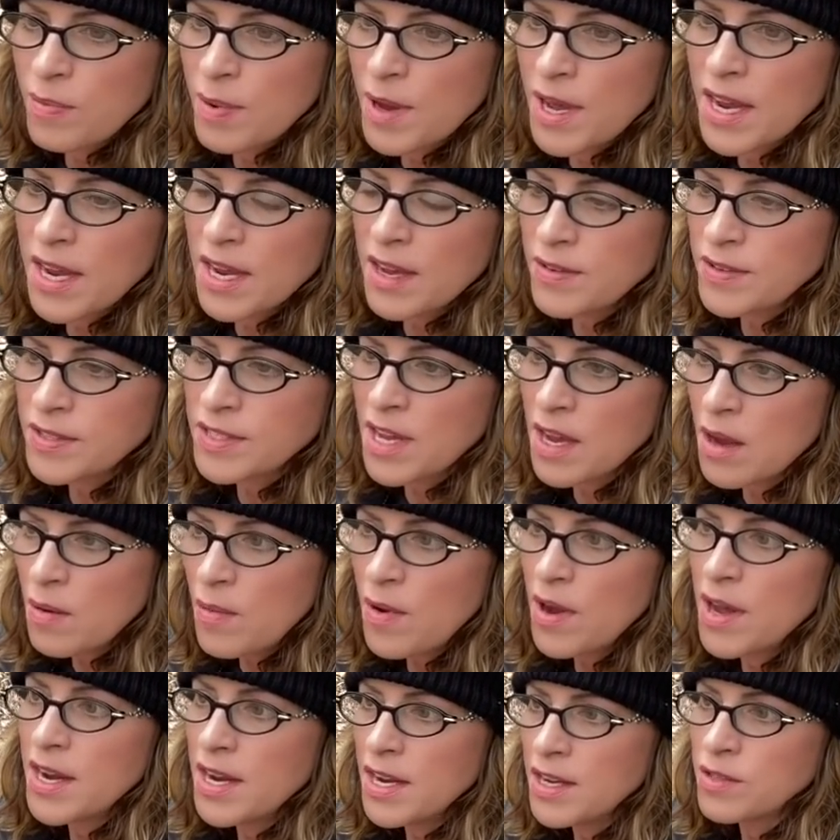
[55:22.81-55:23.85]
But if
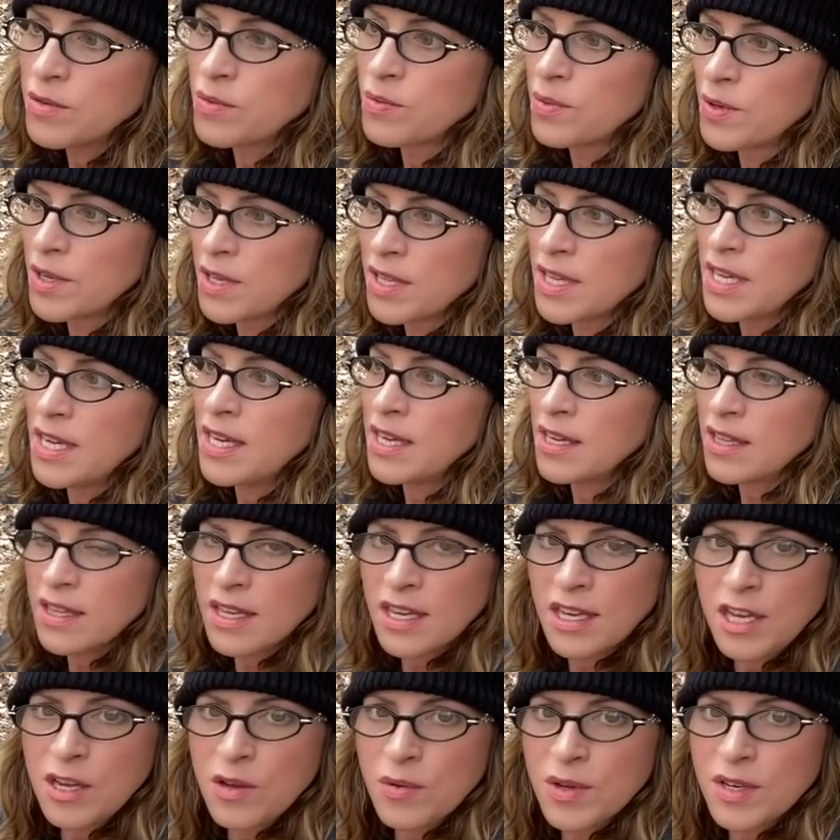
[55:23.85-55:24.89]
someone is really
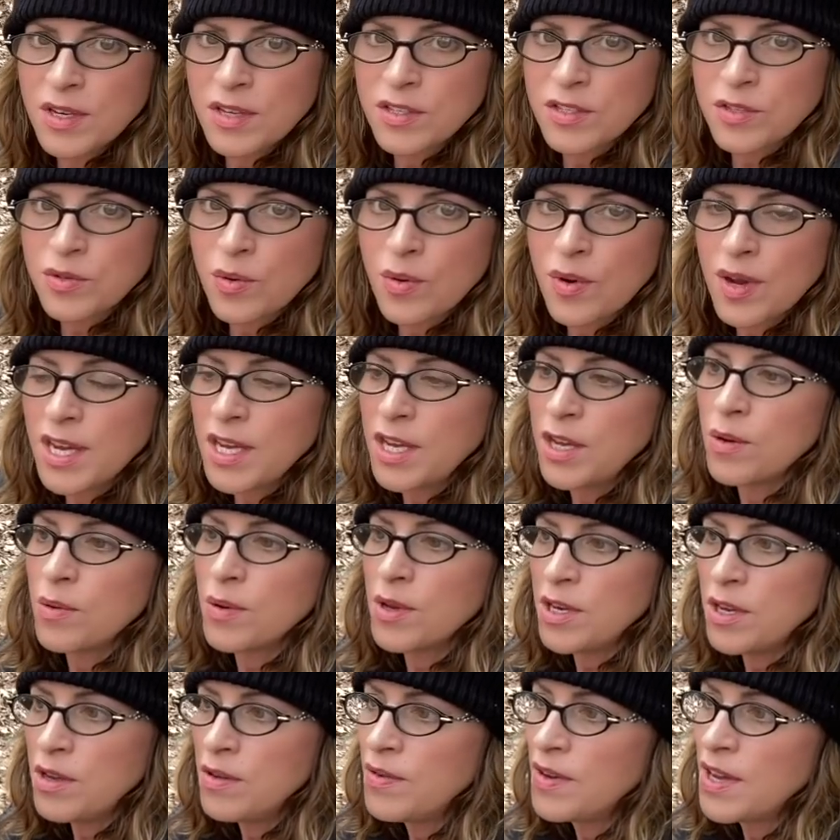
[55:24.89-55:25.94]
killing you and destroying you
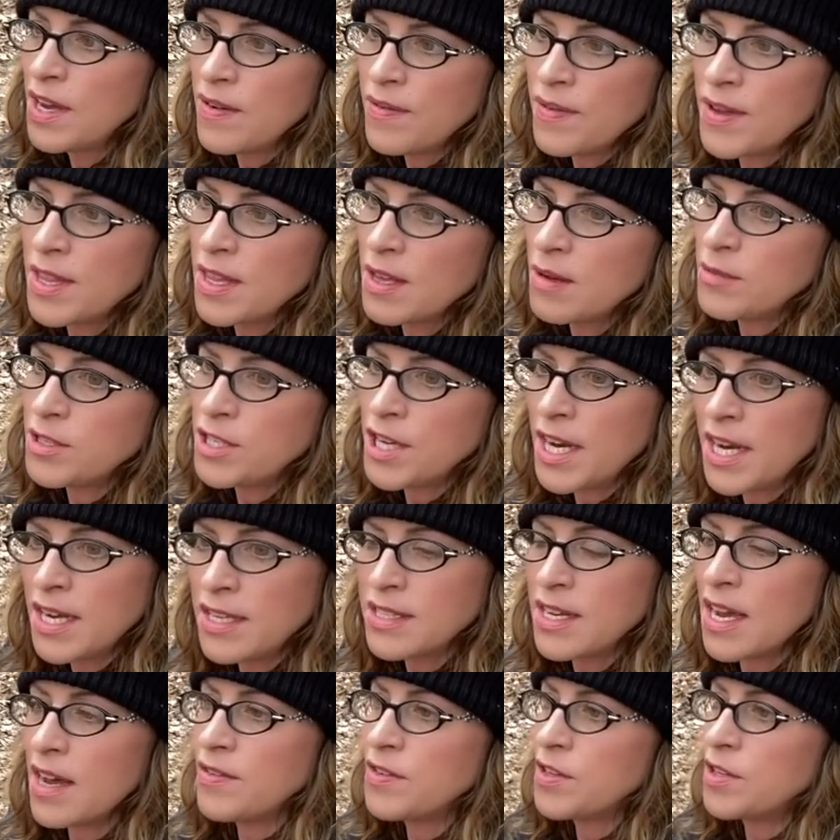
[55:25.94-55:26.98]
and you've given them
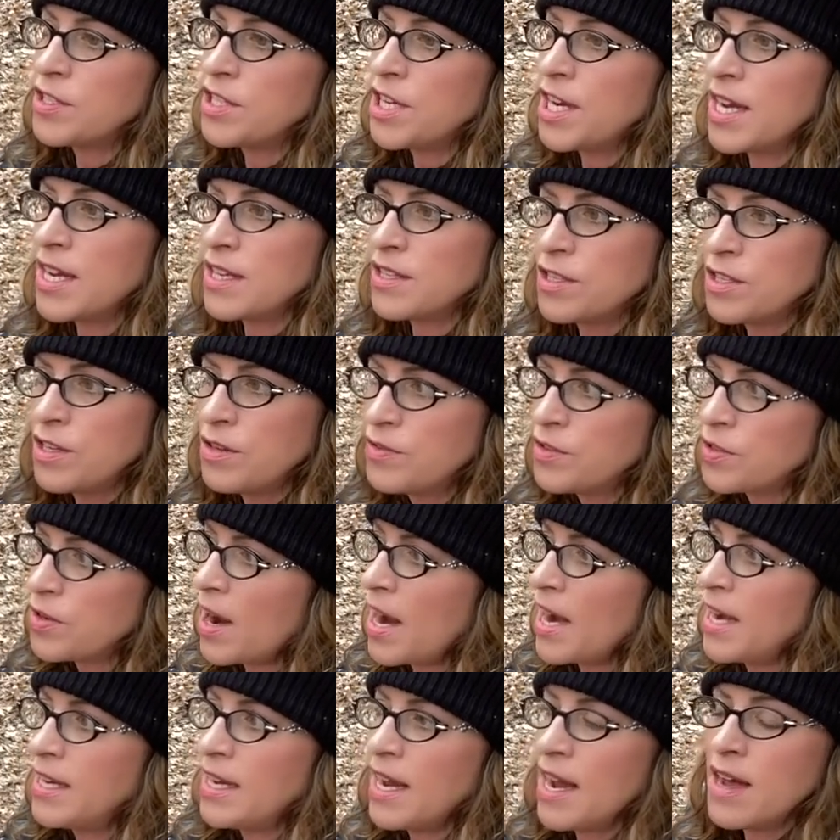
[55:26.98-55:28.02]
chance after chance, you've
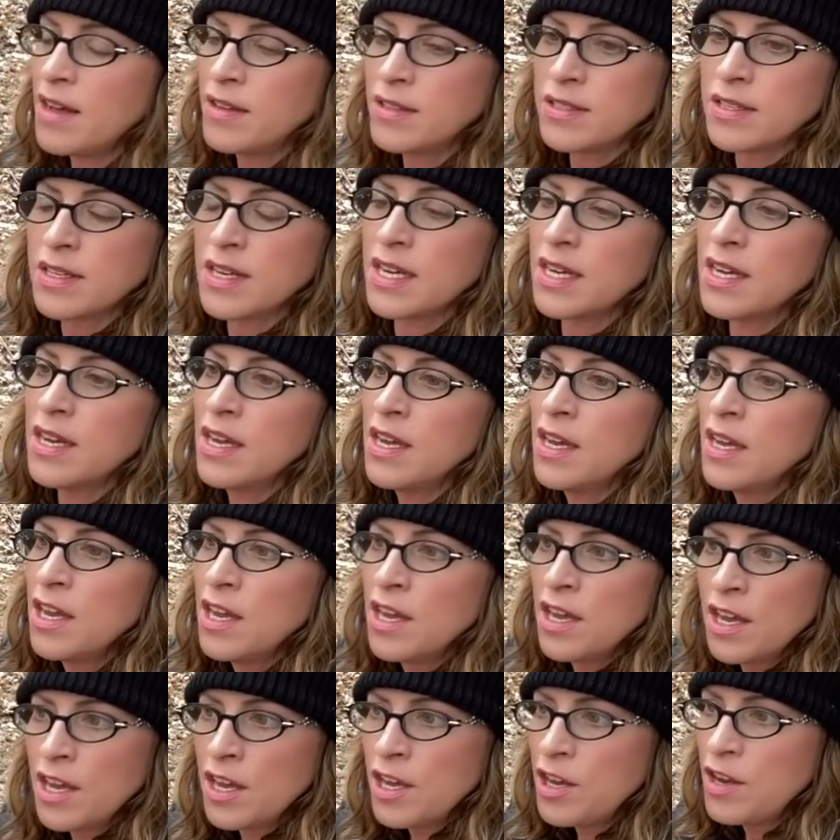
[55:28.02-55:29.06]
tried counseling,
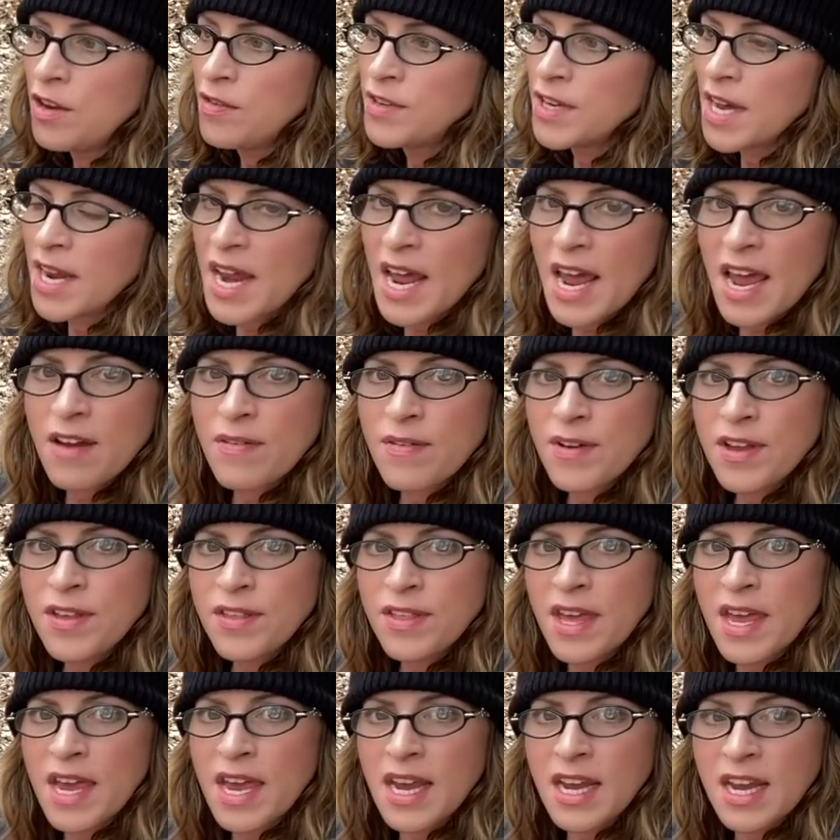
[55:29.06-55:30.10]
You've done
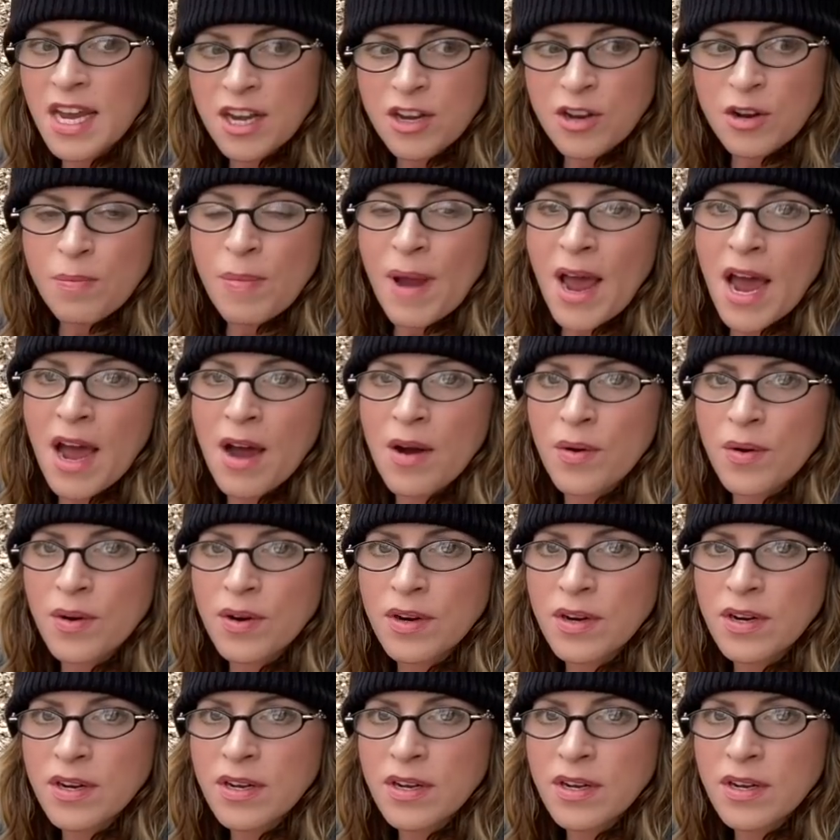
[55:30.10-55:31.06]
everything in your power